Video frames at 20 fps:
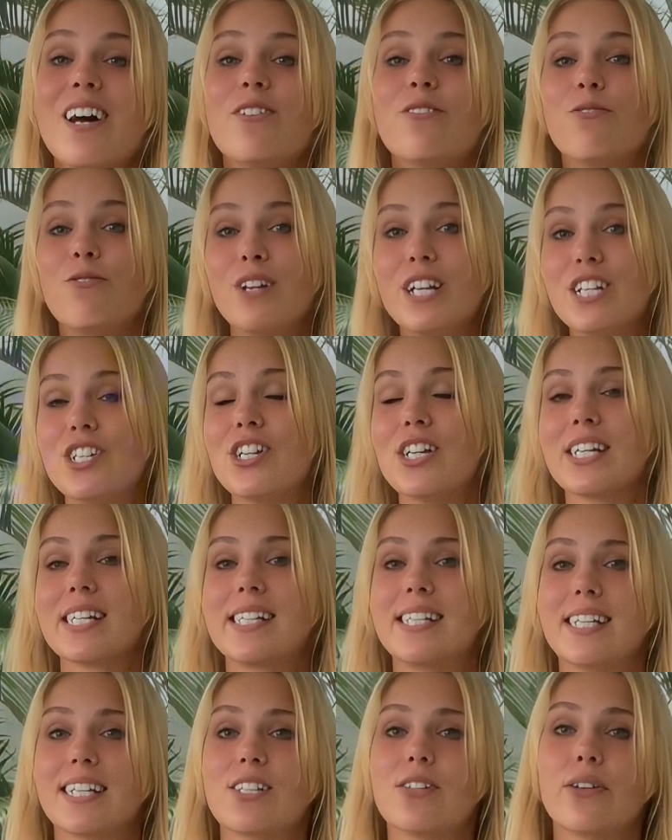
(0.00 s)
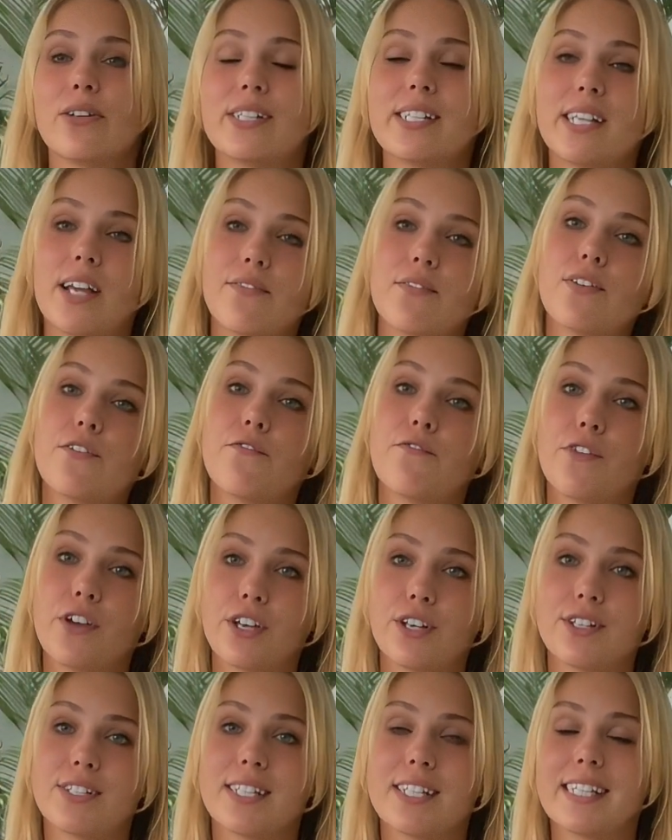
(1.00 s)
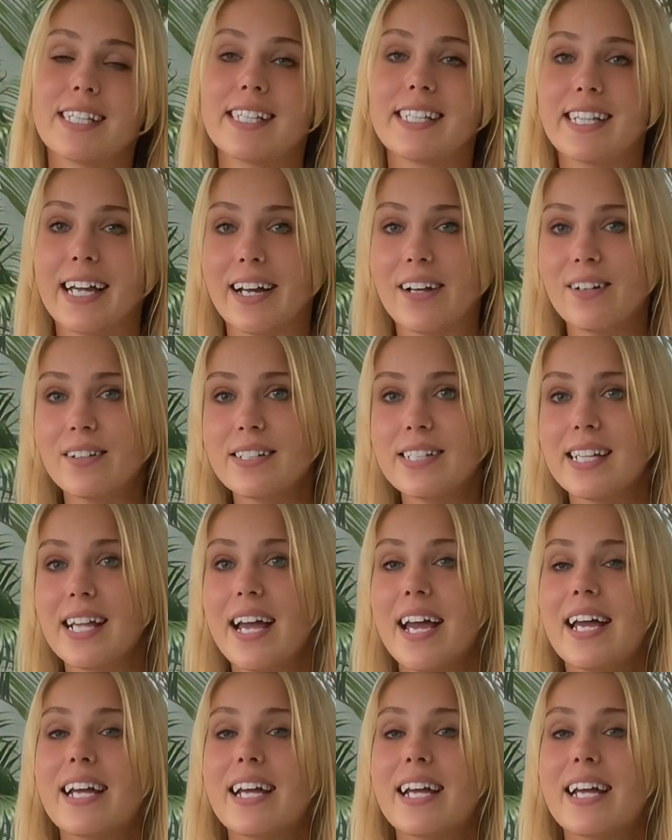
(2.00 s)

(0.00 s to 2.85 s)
Reaching 6 or 7 figures in sales